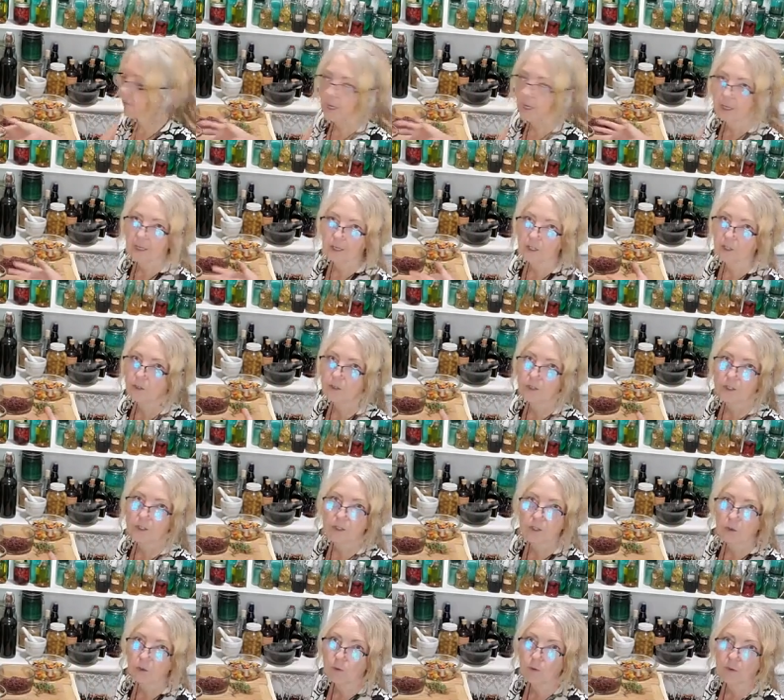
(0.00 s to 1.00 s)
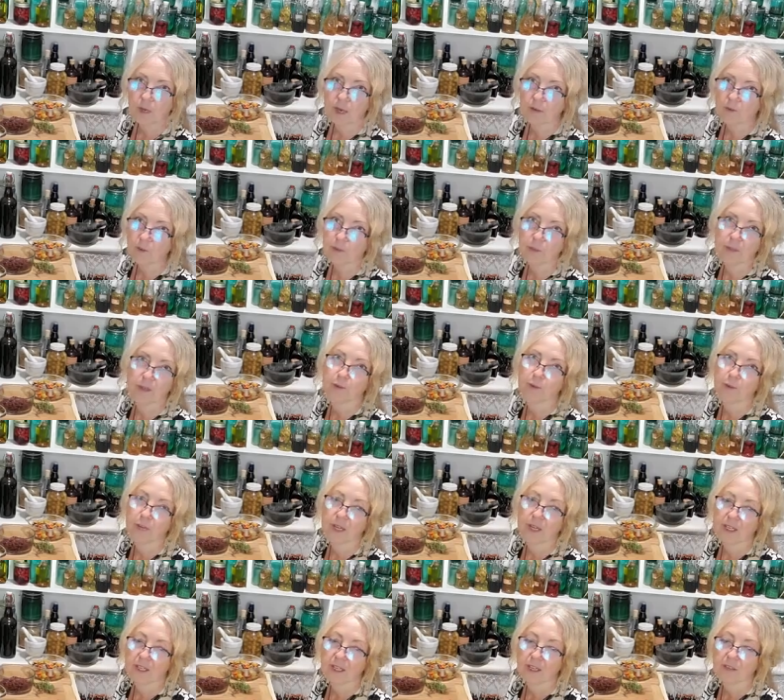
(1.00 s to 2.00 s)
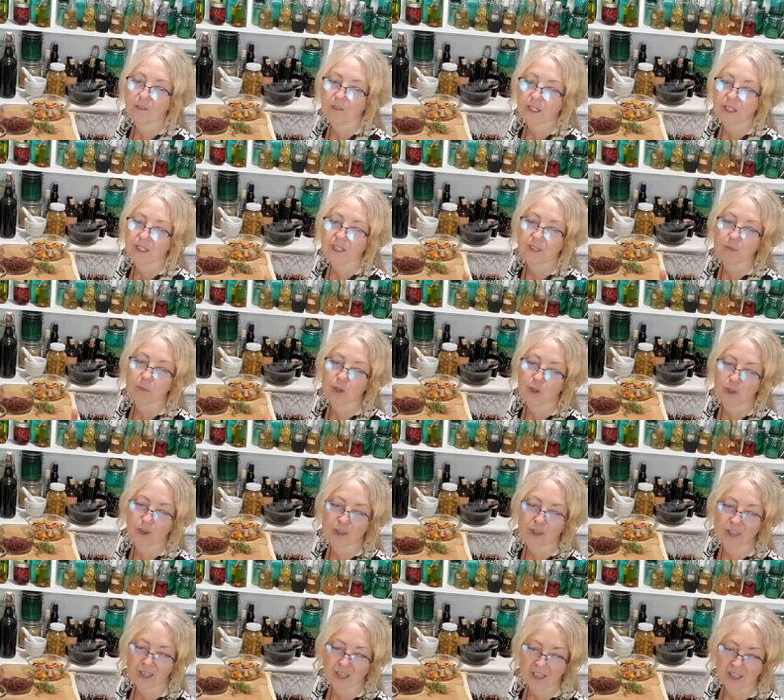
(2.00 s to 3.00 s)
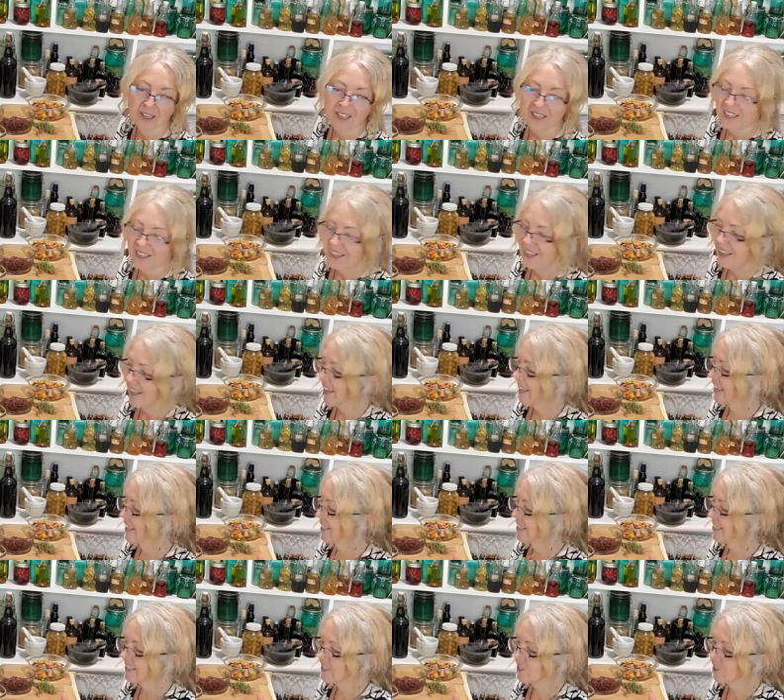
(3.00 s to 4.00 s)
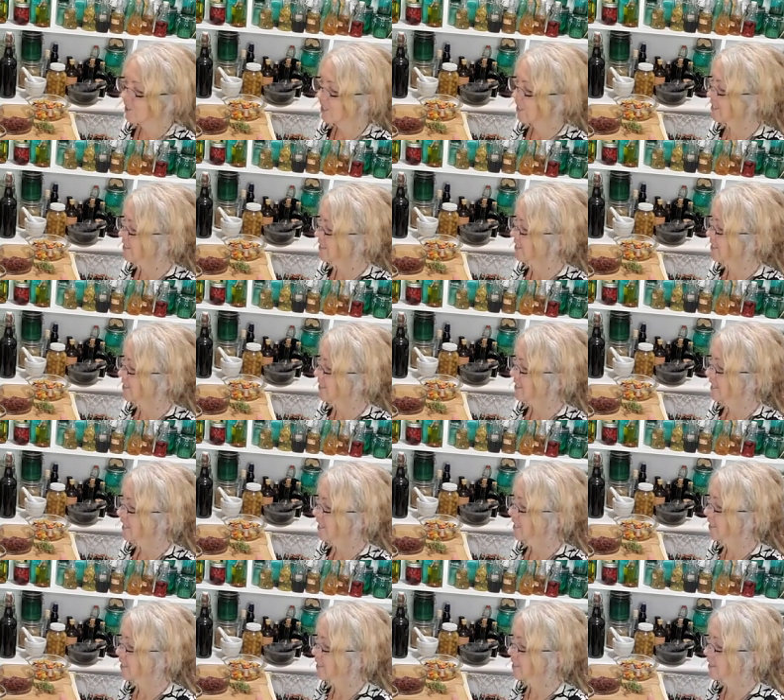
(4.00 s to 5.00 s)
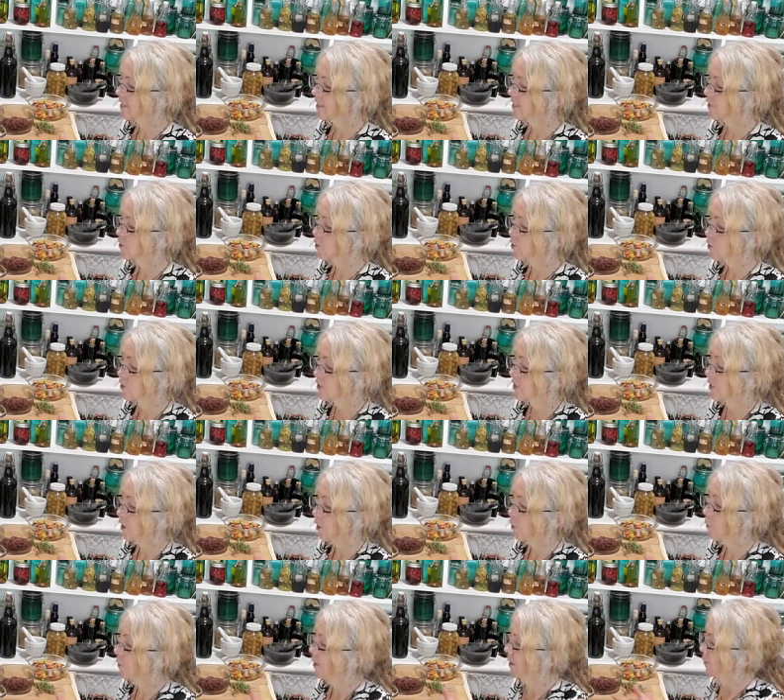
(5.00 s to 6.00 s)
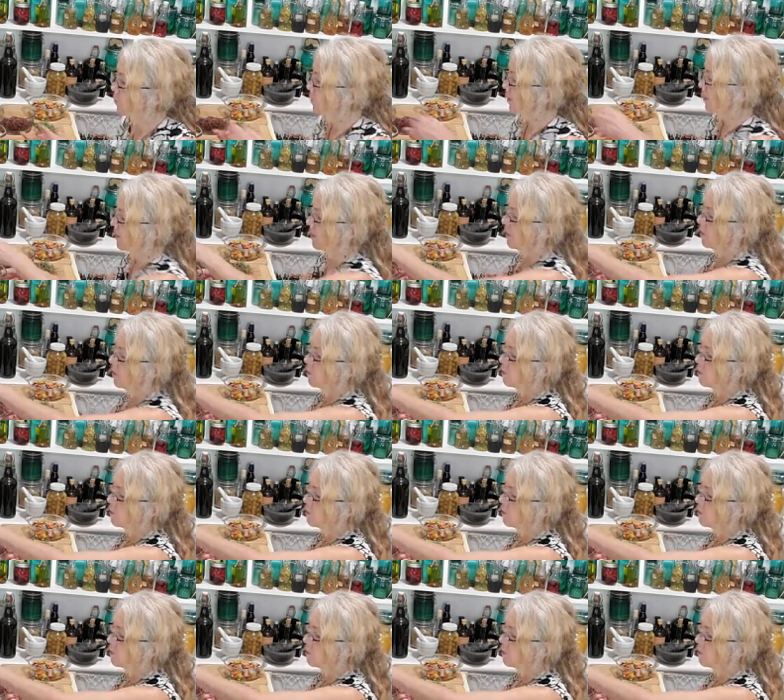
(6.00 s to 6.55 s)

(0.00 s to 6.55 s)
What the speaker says: you know, don't ever be afraid of exploring and just, you know, just going with it,